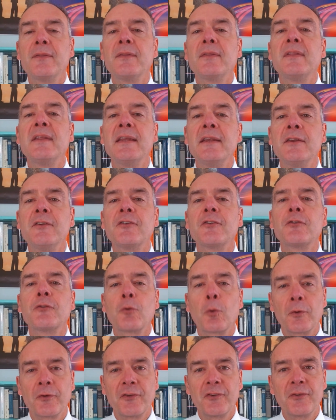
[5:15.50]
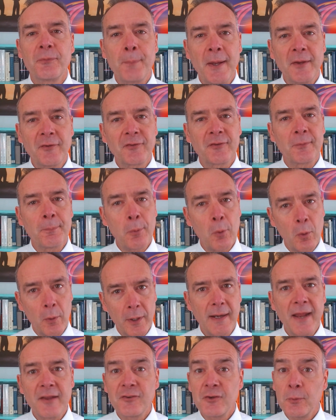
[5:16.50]
these sources best support
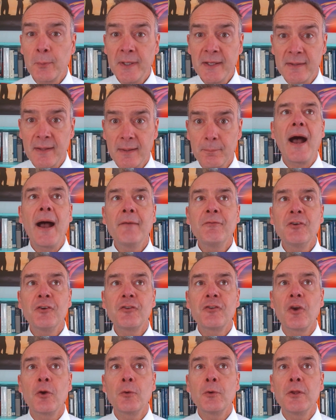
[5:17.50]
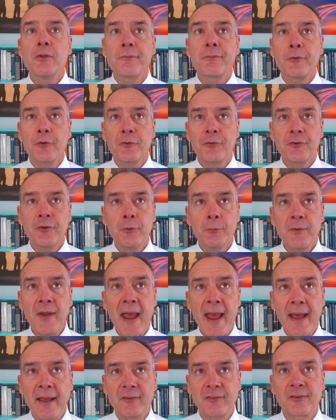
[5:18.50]
as you read them. I've just shown you the first two
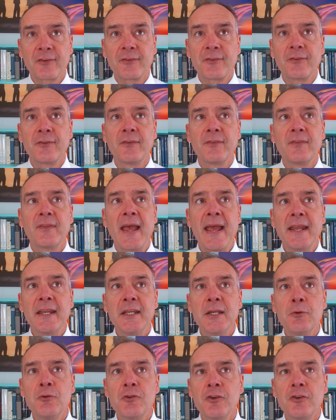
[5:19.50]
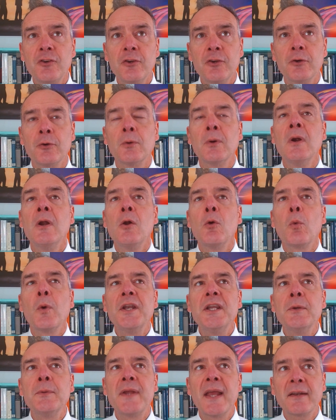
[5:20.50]
tasks that you should do when
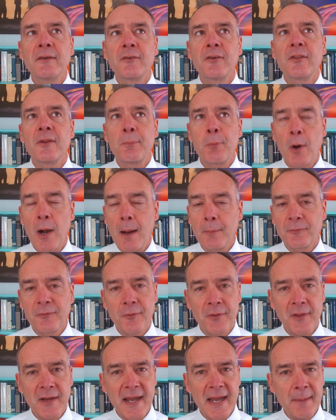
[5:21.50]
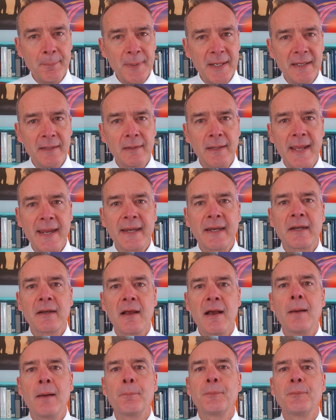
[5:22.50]
you get to the prompt for the AP Lang and
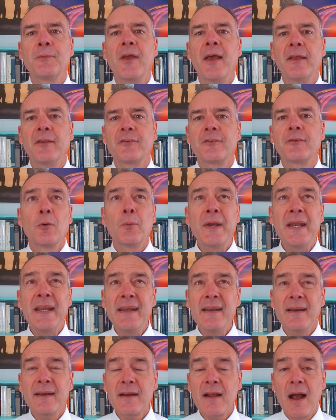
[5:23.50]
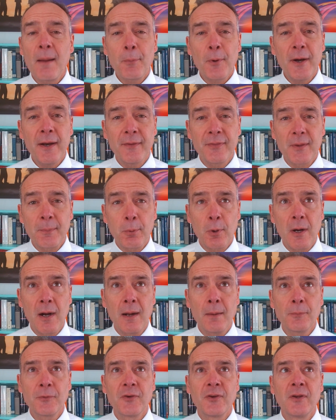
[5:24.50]
Comp test. Read and comprehend the
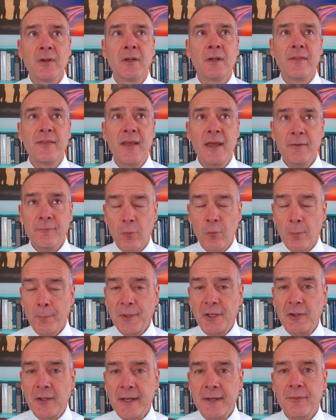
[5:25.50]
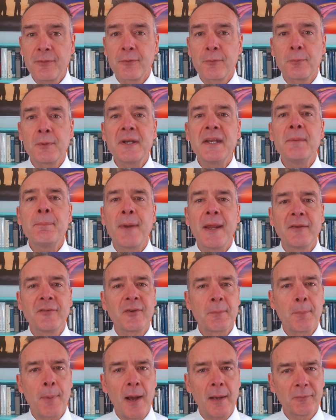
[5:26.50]
prompt, then formulate 3
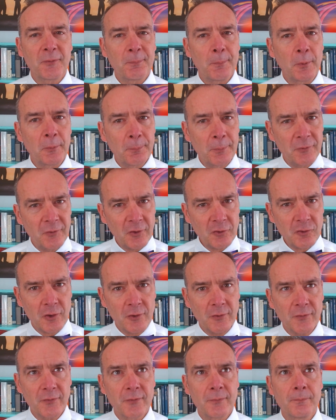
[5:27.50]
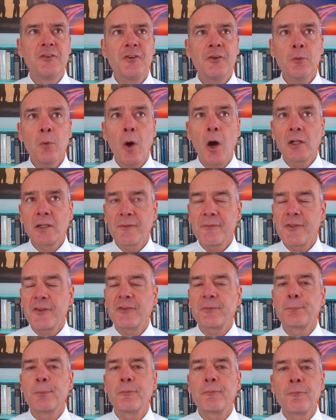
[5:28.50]
basic possible positions. Do all of this
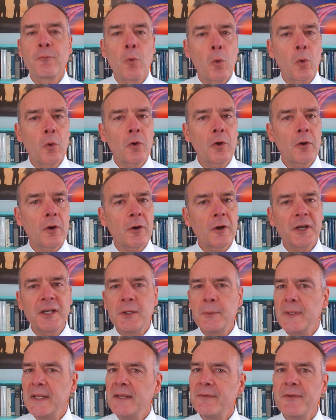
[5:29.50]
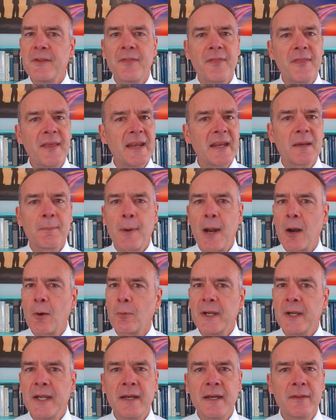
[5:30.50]
before you even think about
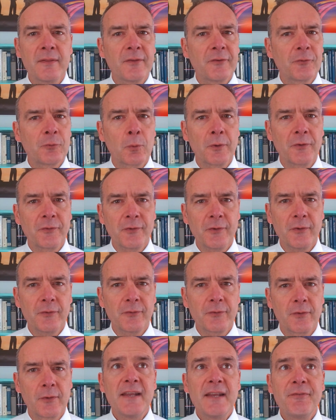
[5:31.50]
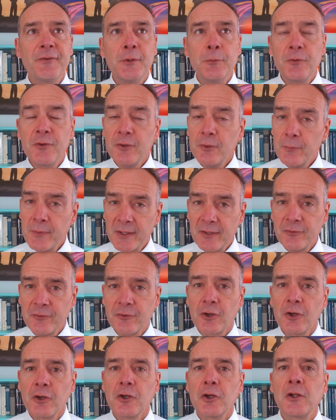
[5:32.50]
reading the sources. If you do this,
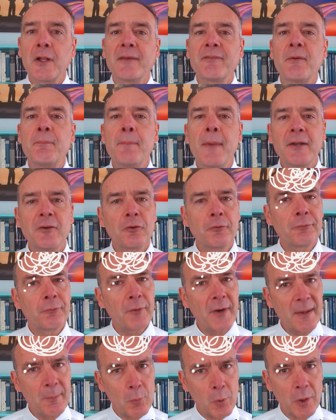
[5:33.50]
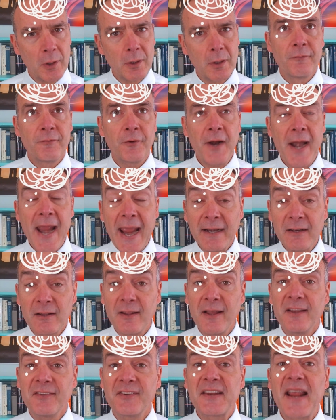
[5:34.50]
you'll have a mental framework for
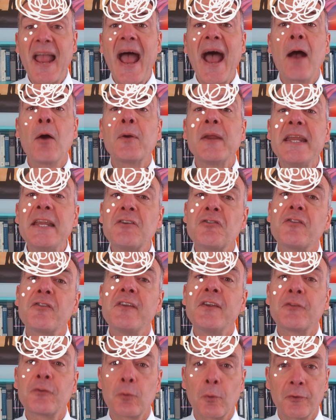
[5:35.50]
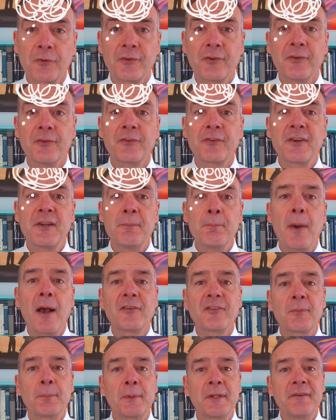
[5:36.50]
analyzing how each of these sources can
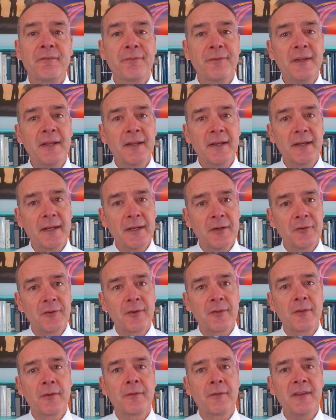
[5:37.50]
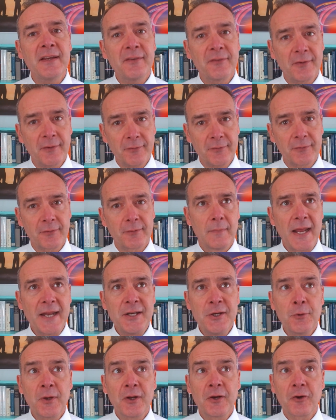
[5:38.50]
possibly fit into the thesis, and
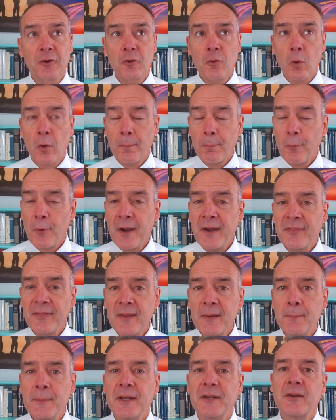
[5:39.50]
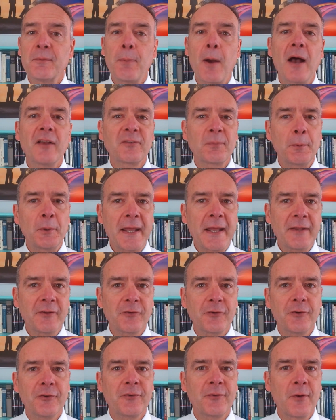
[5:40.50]
you can incorporate them into possible
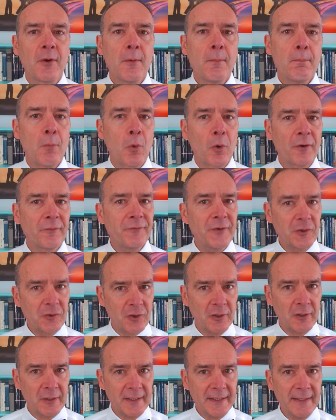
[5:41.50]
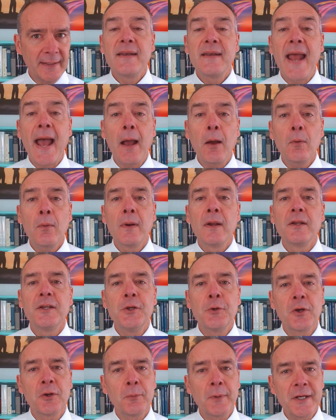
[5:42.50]
answers more efficiently. Now you
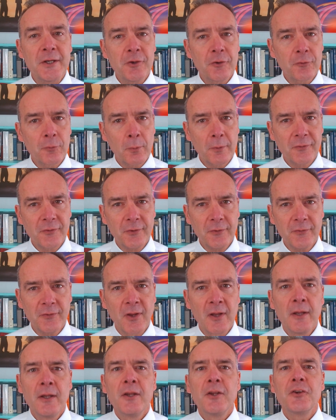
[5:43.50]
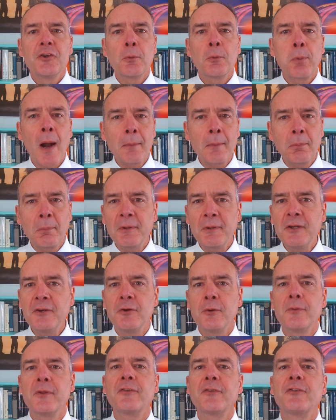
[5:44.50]
can read your sources. You'll probably do
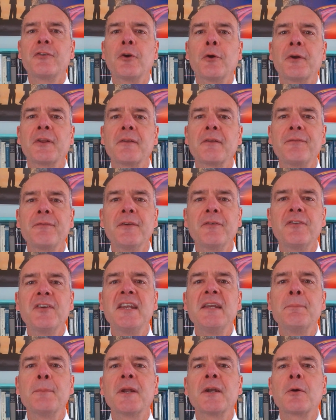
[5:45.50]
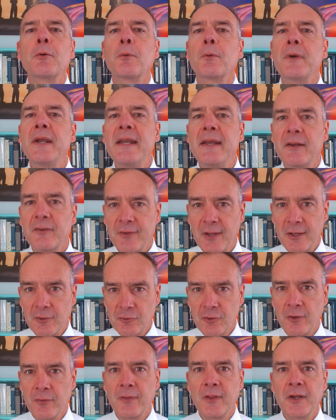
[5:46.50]
this during the 15-minute reading
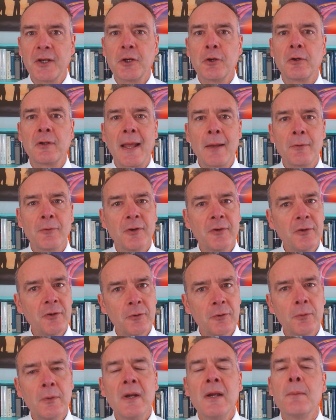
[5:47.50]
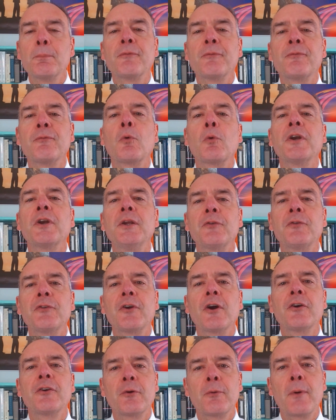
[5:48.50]
session that you're allowed to do before you
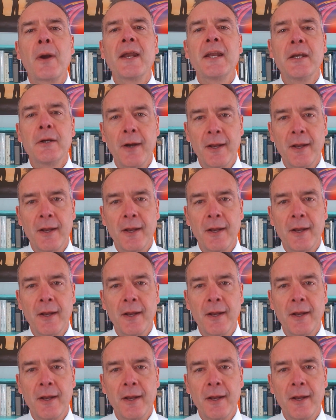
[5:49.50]
start to write your